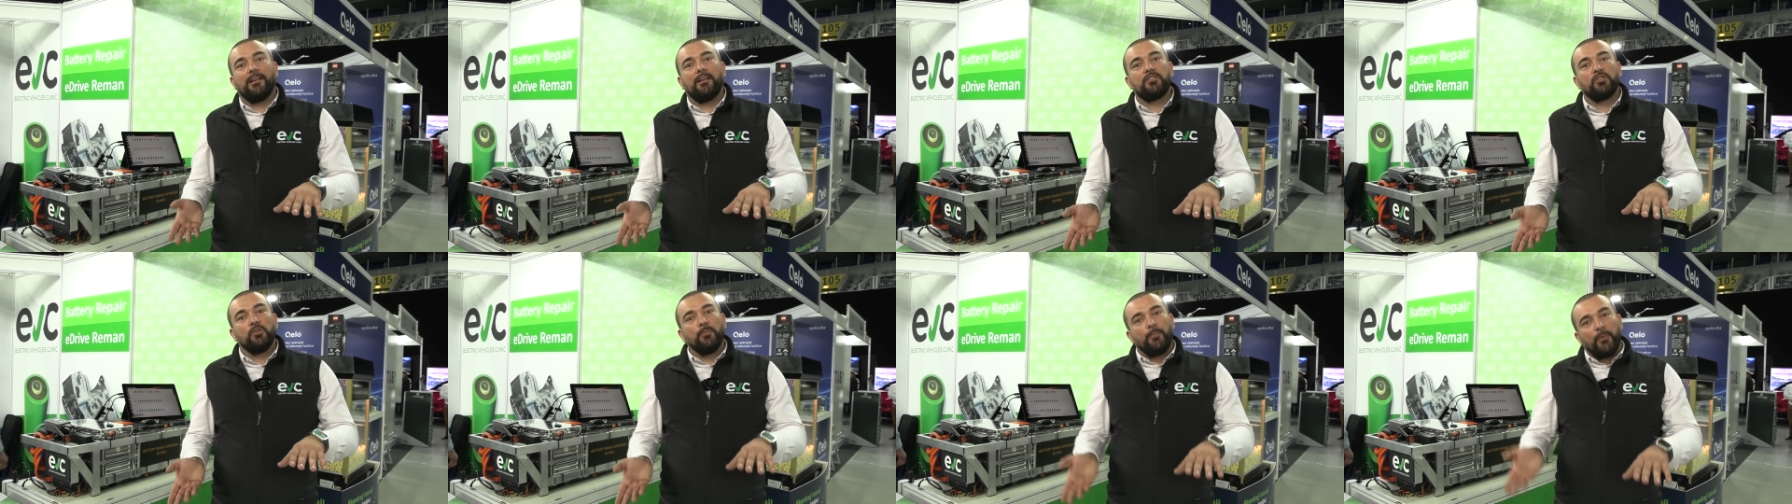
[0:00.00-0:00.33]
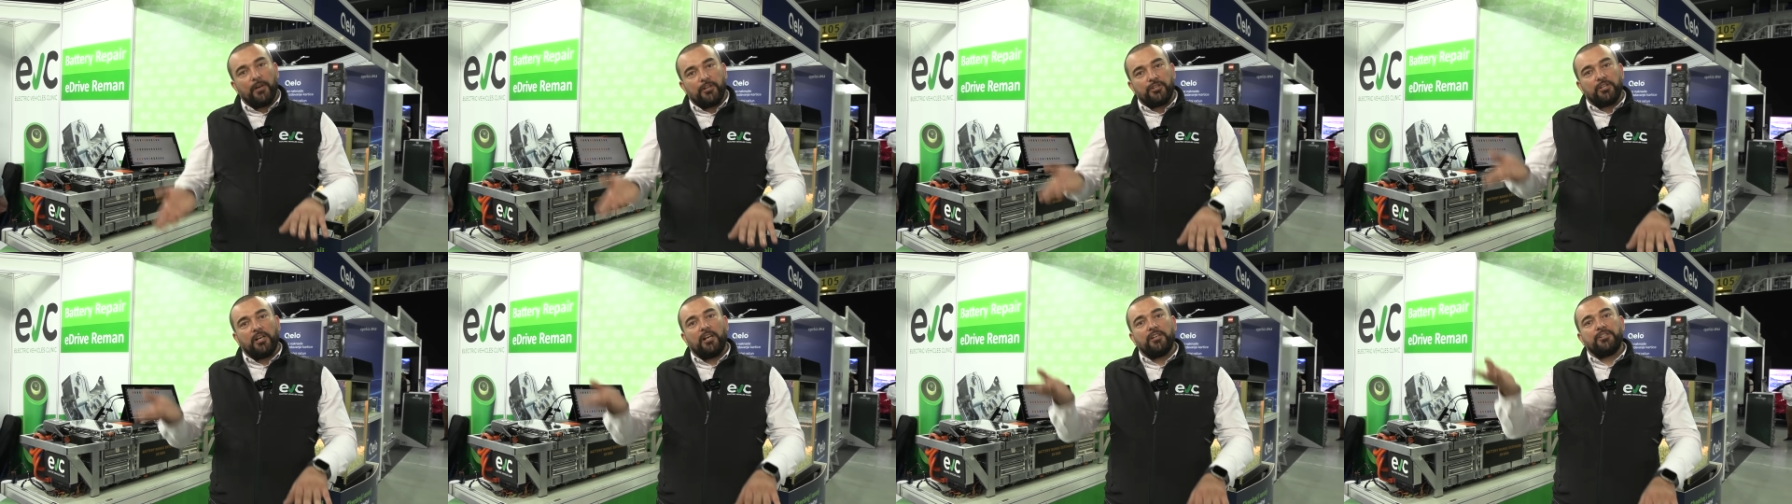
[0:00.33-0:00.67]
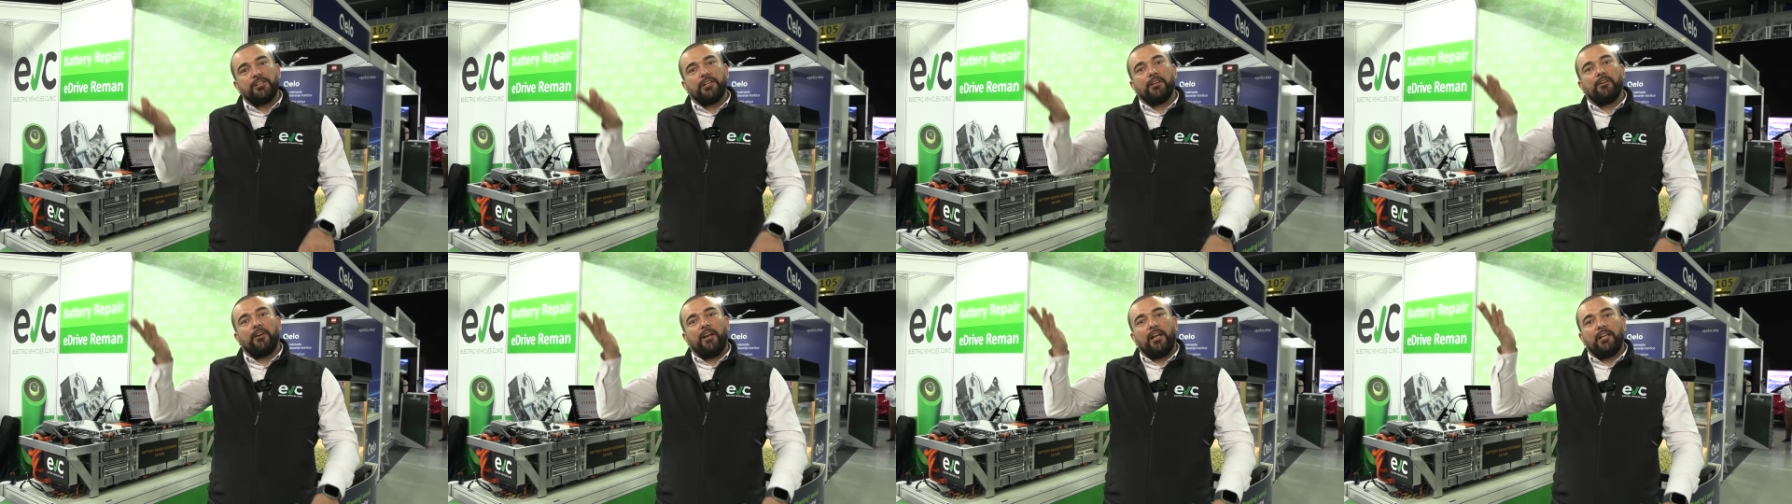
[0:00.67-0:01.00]

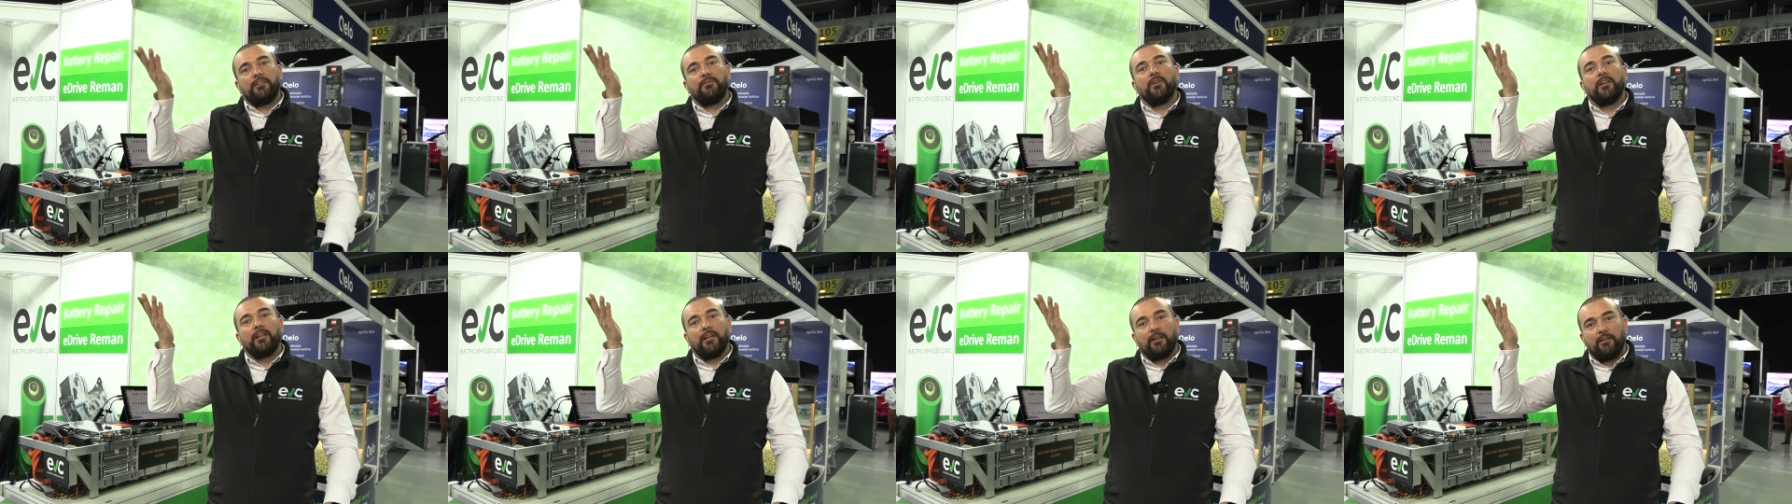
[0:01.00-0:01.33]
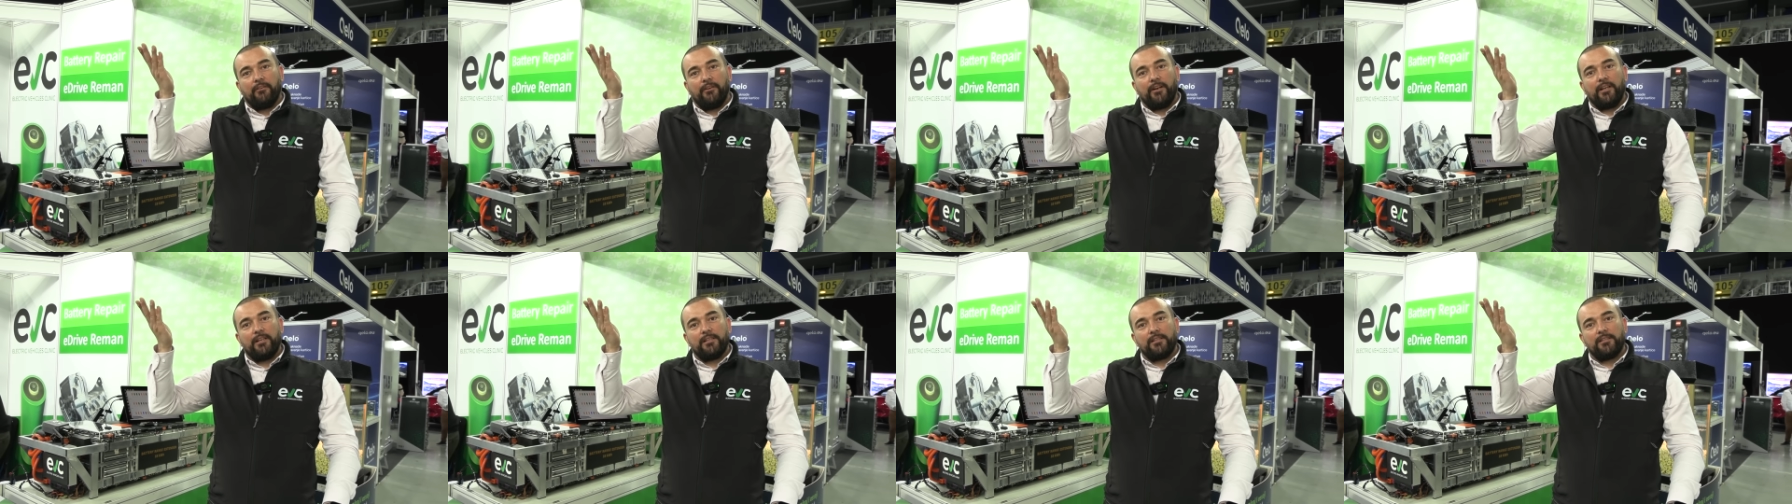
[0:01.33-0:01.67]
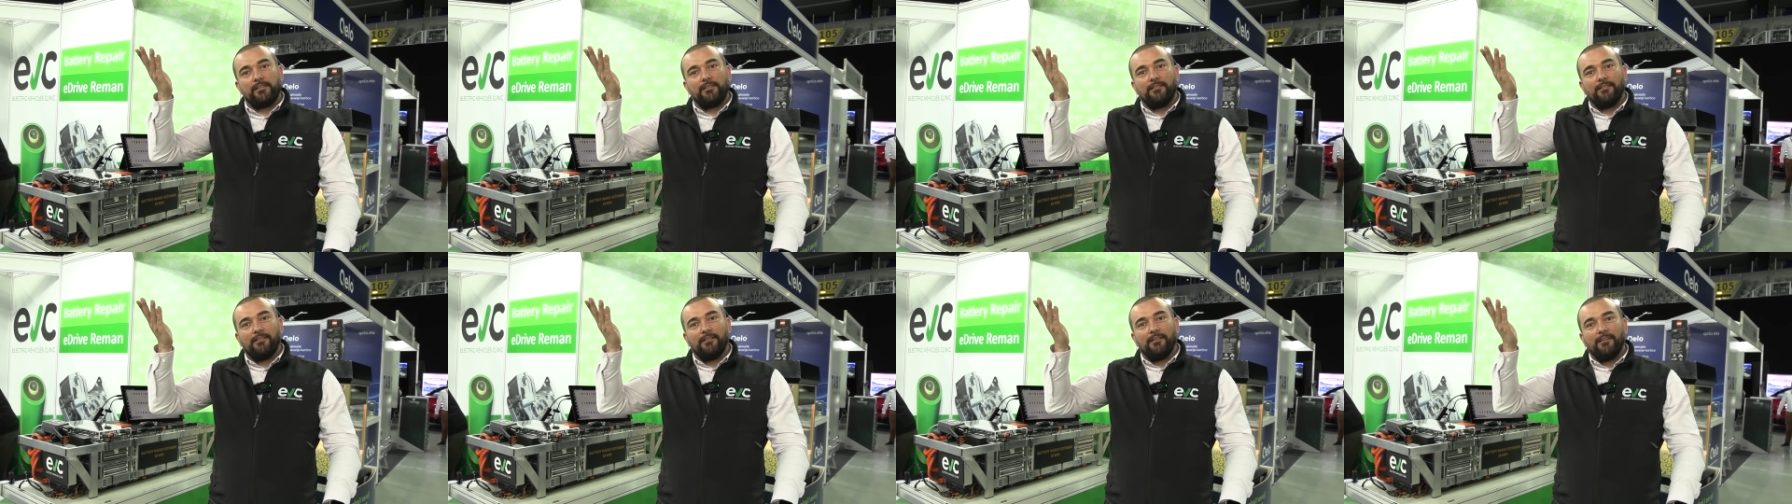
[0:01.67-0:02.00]
supercharging rate will
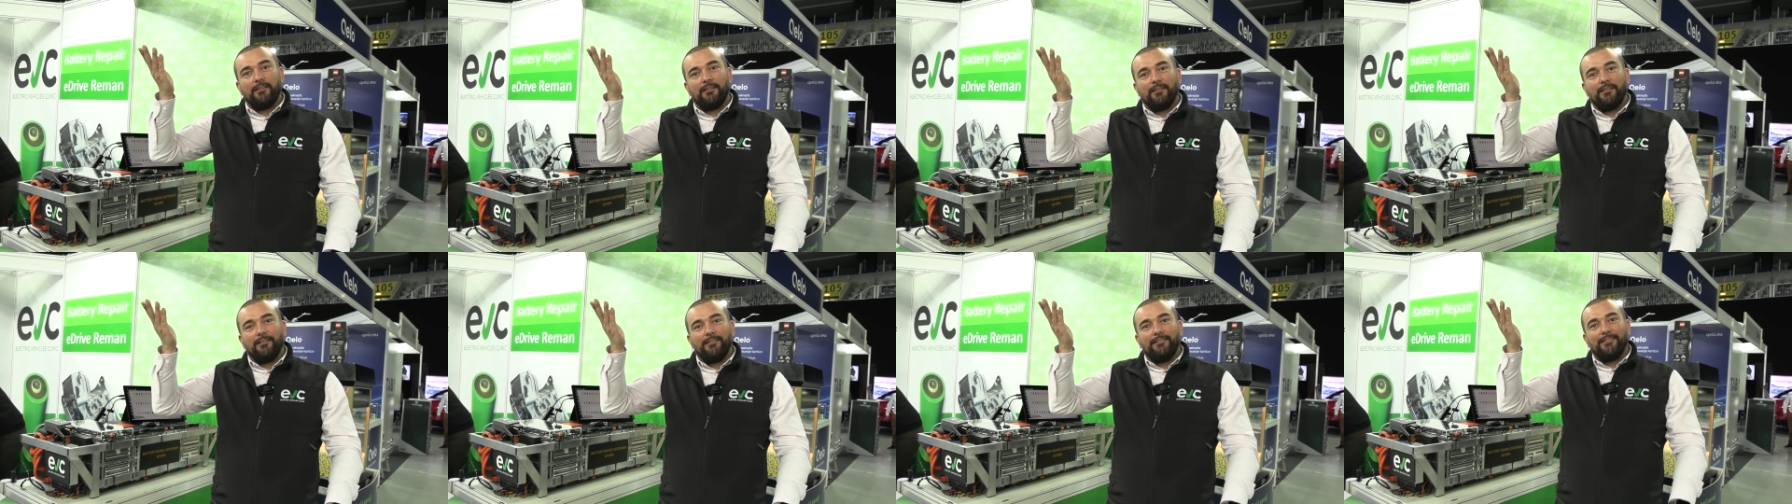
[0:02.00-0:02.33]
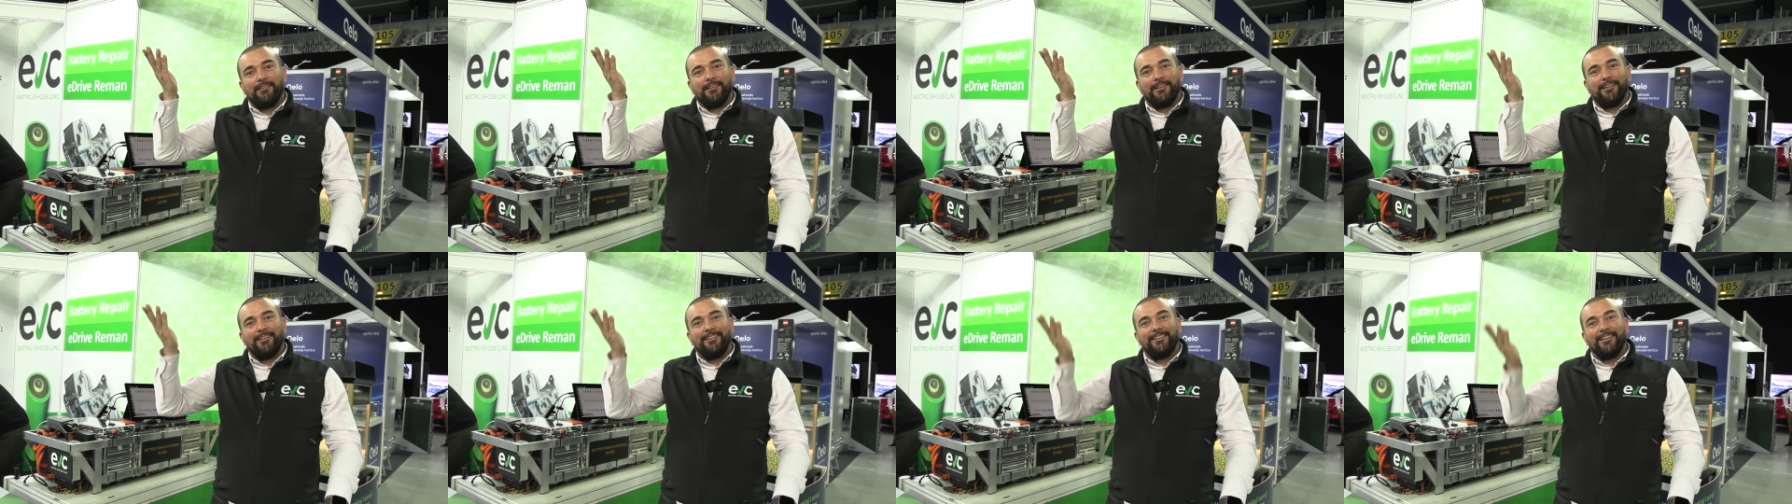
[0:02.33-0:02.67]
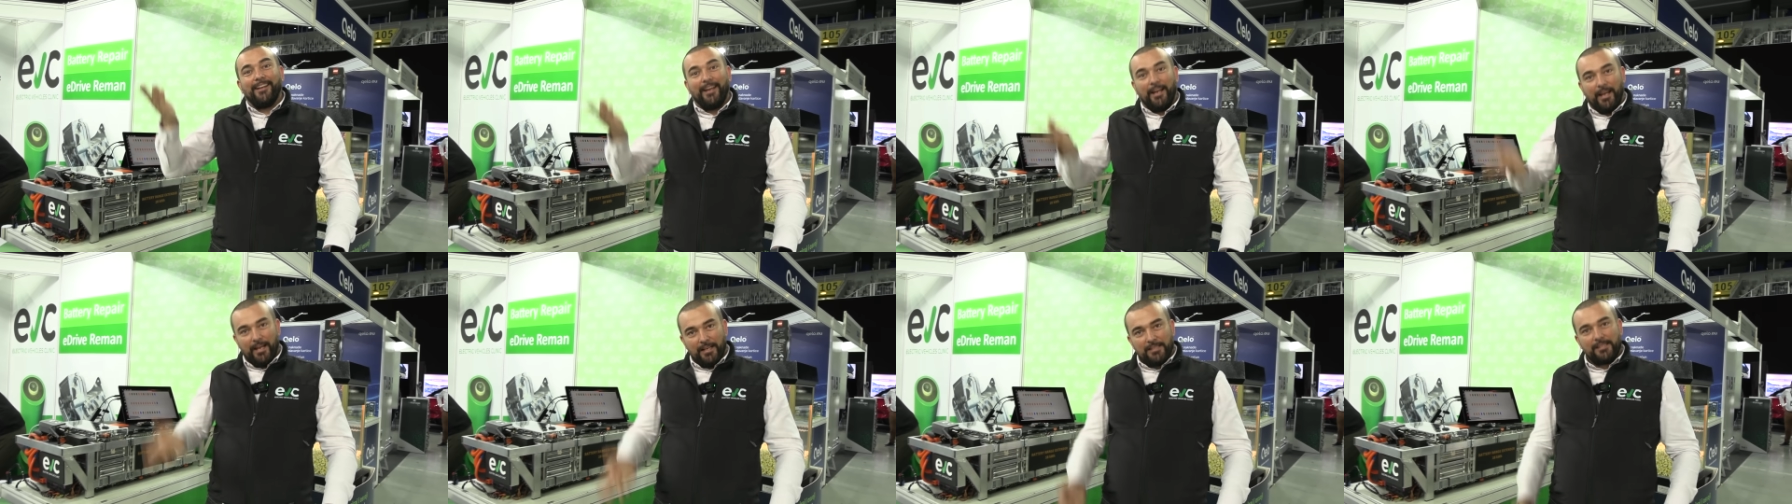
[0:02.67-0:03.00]
increase. Huh?
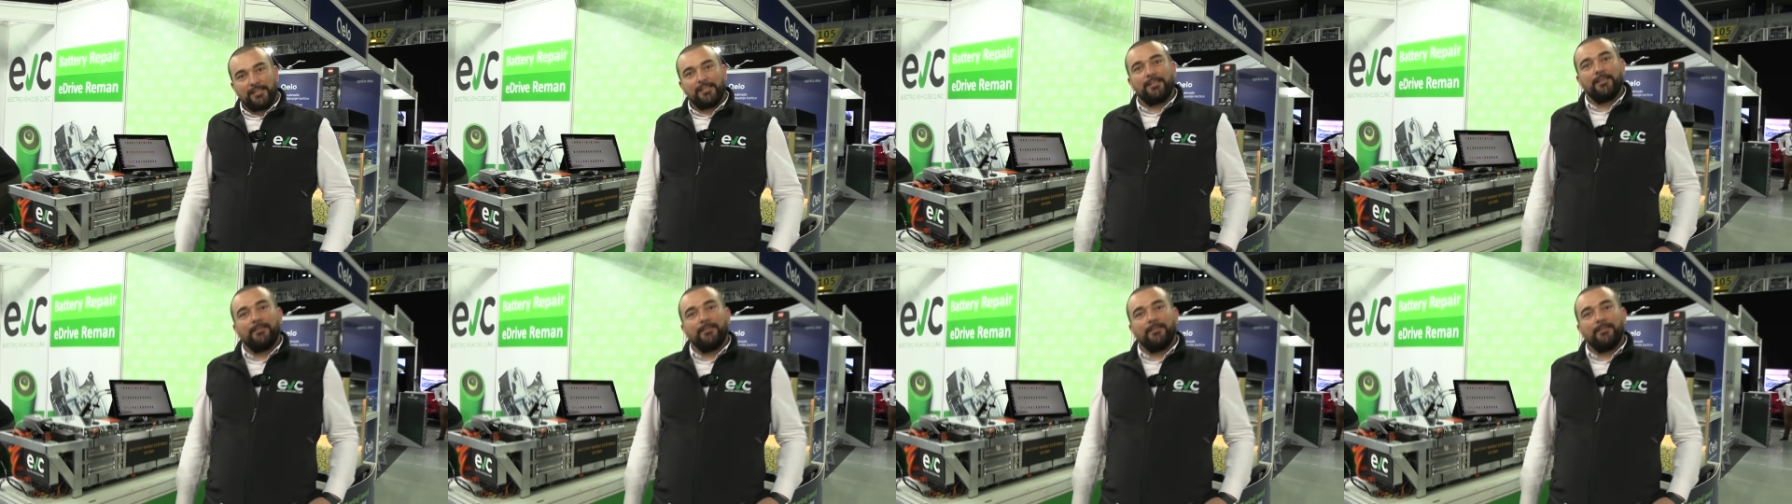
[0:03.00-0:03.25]
yes.